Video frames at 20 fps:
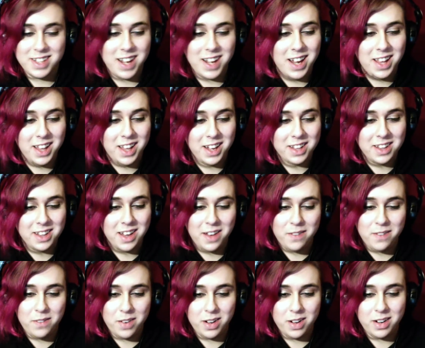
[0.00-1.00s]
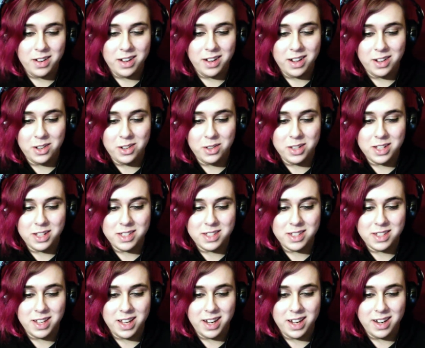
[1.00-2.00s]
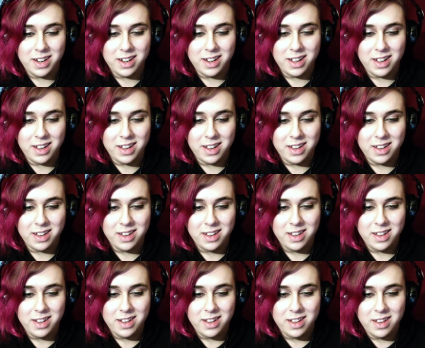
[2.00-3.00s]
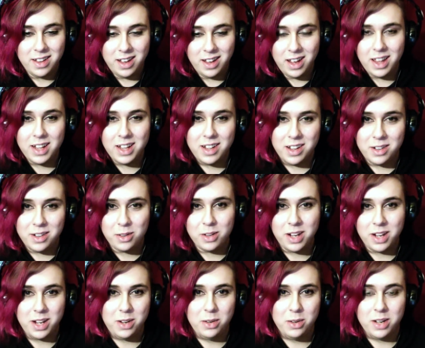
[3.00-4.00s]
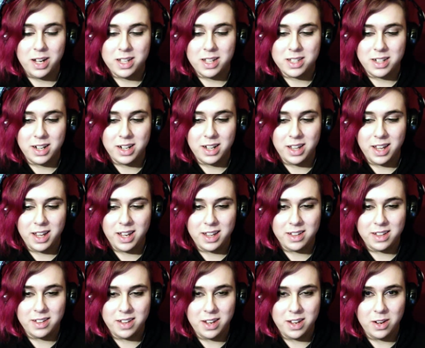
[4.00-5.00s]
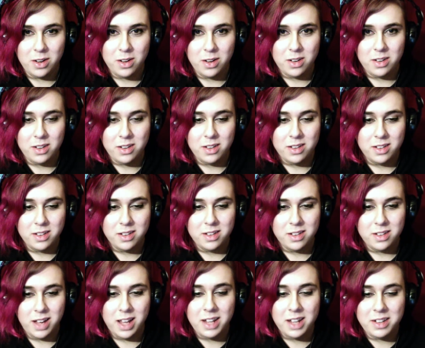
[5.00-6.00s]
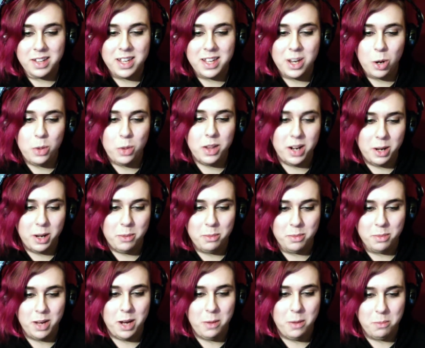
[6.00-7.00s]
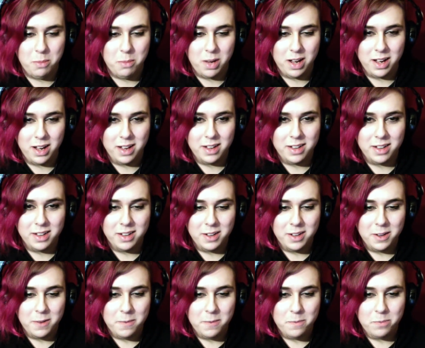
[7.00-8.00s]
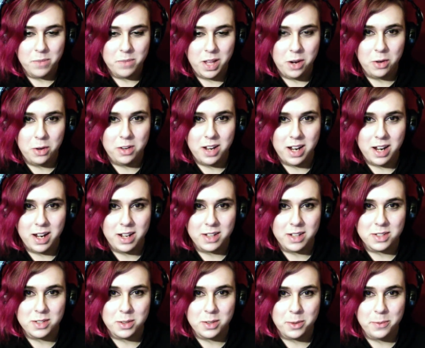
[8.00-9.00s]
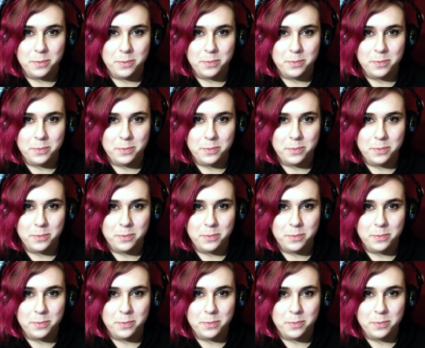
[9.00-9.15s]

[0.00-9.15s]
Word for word: I like to have fun and do this and. Uh, I like to entertain you guys, and I like to hear, I like to hear that I'm I'm uh, entertaining. So,